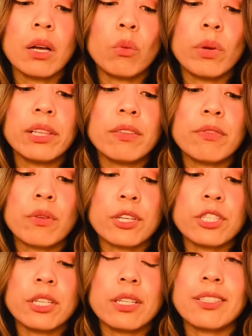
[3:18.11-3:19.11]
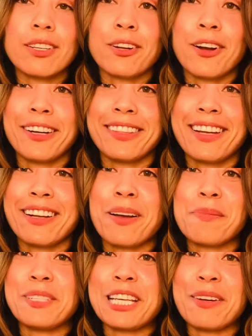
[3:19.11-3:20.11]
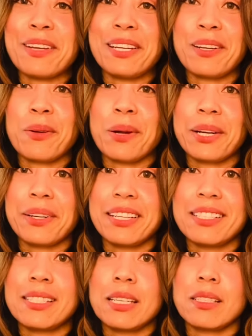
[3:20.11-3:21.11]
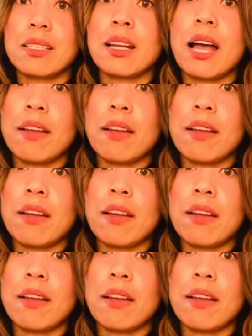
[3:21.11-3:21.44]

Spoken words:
Wheel of Fortune is a card that comes out in Aquarius season.